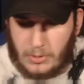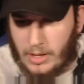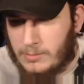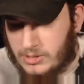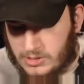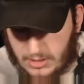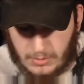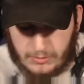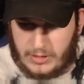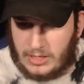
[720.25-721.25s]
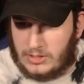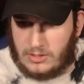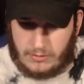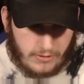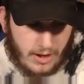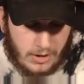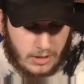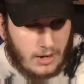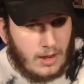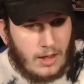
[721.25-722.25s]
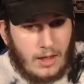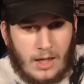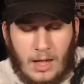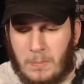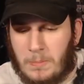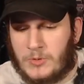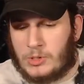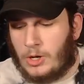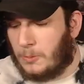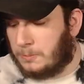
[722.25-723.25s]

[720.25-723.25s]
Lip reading: because Nightmare Phoenix is a fire. So